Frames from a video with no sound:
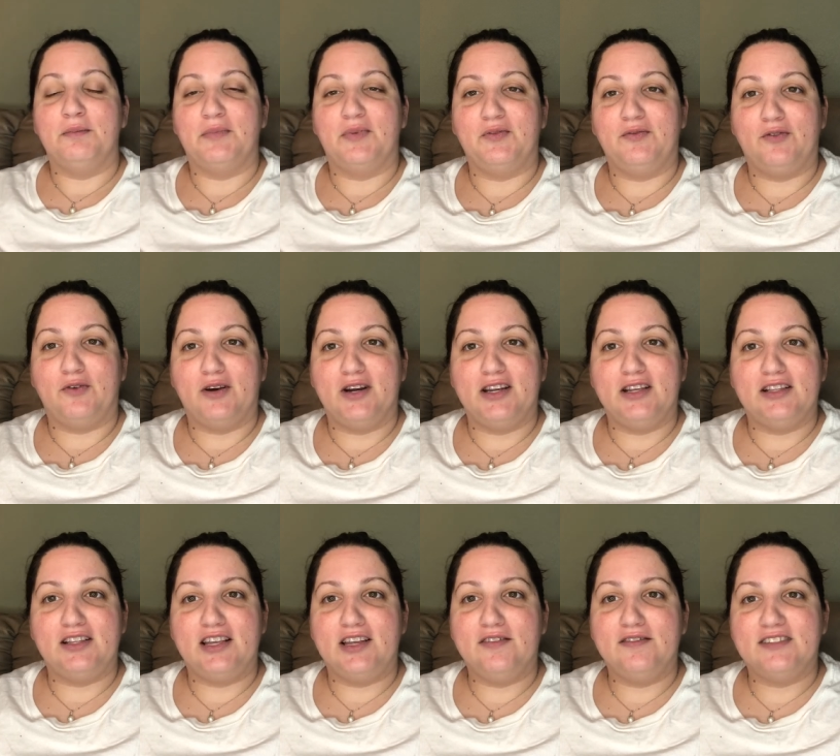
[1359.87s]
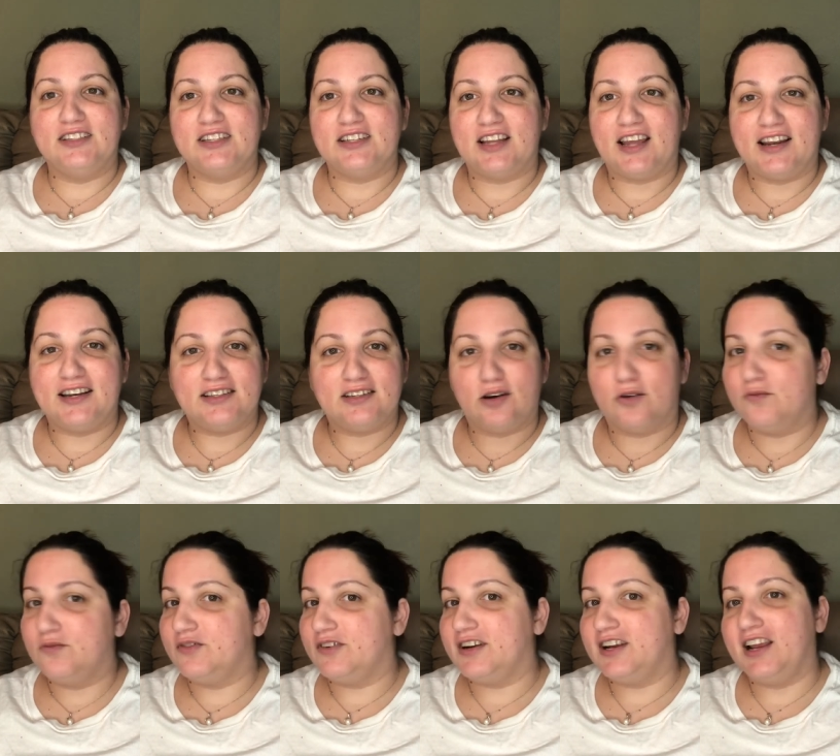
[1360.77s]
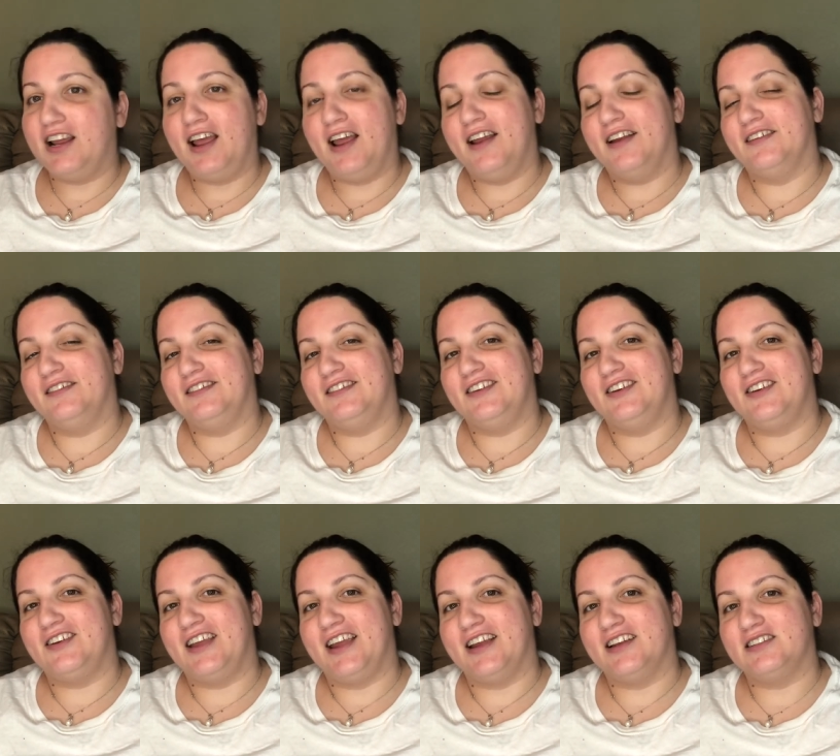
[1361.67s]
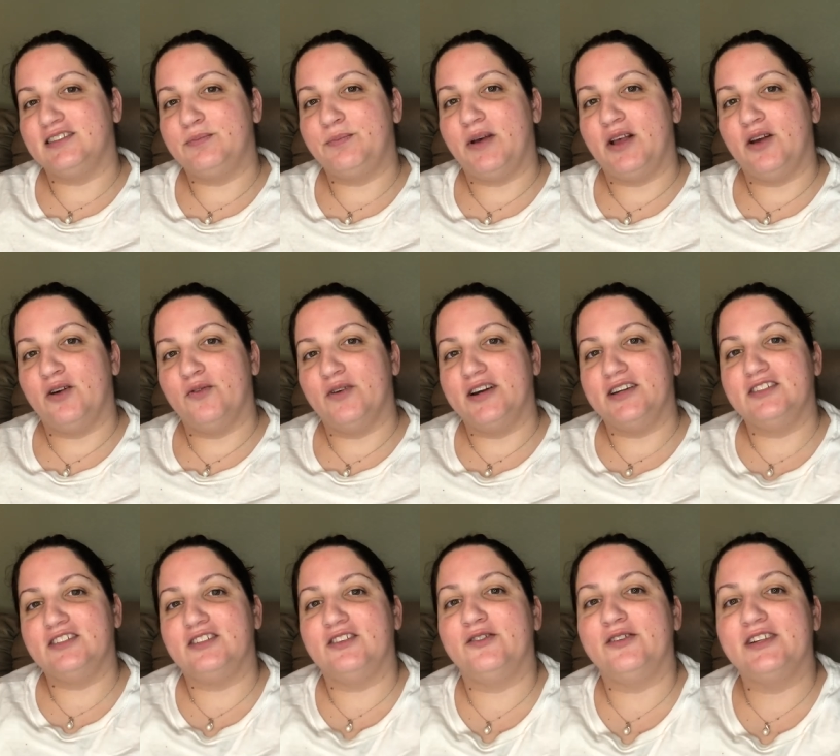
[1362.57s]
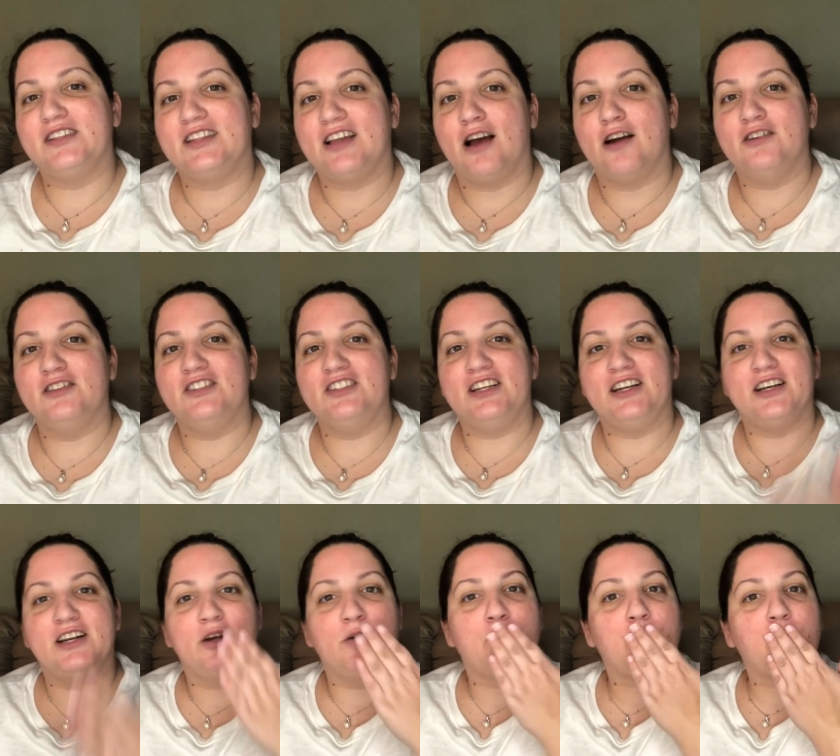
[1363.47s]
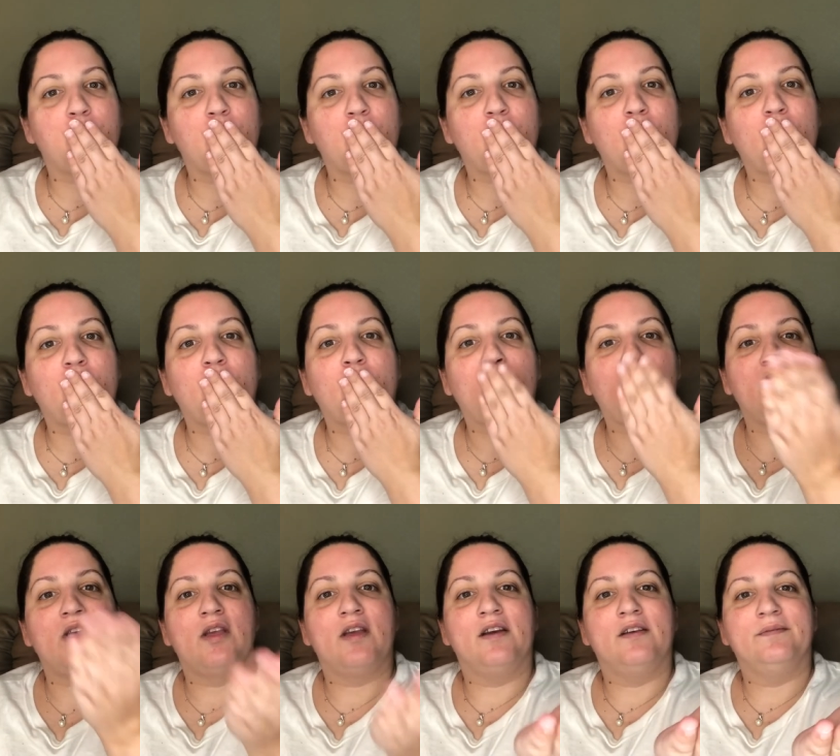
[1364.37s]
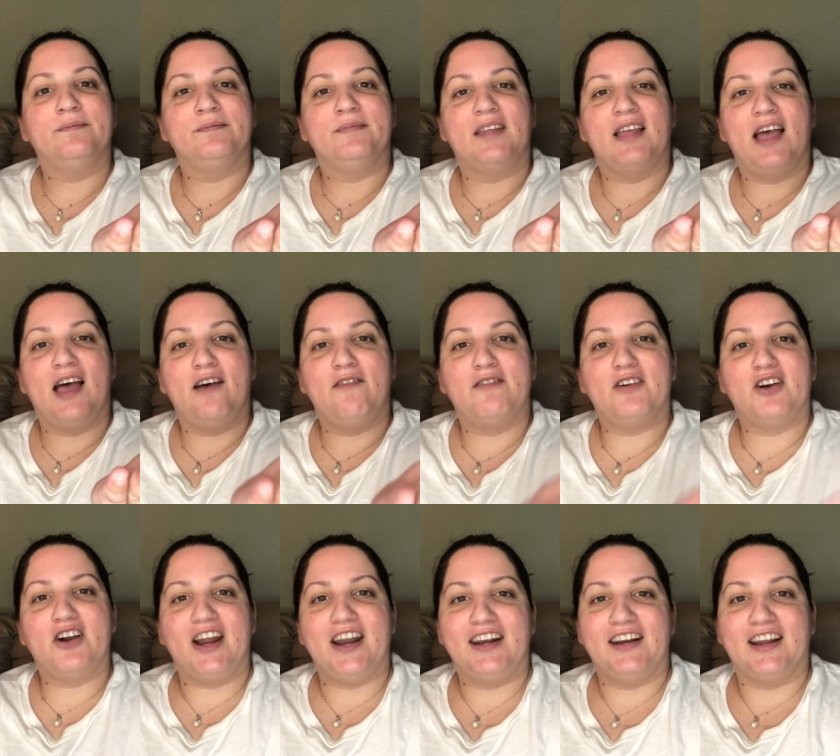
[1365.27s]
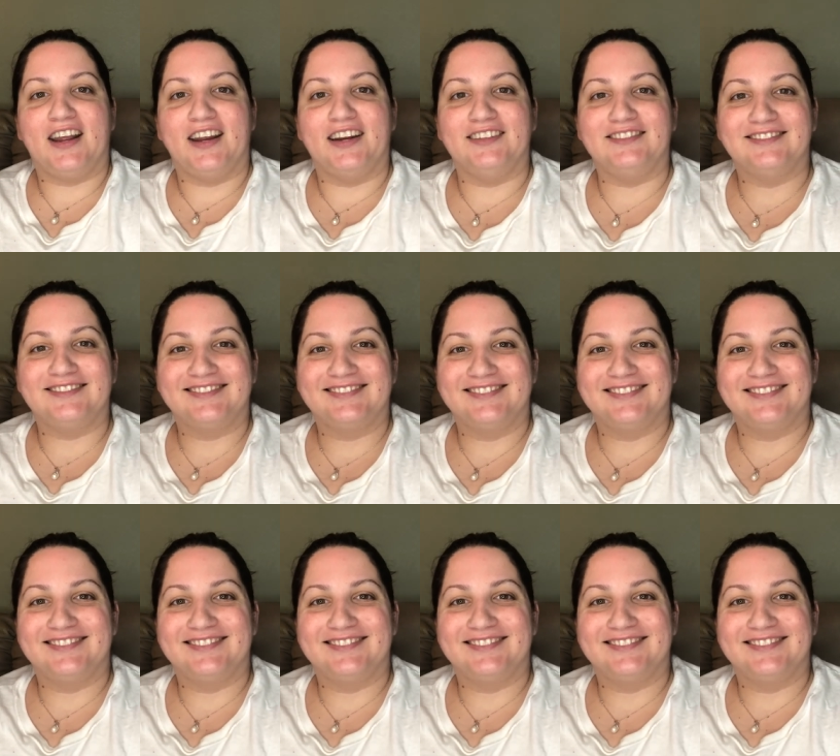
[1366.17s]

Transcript: before you leave tonight, don't forget, you can't spell original without Gina. Have a great night.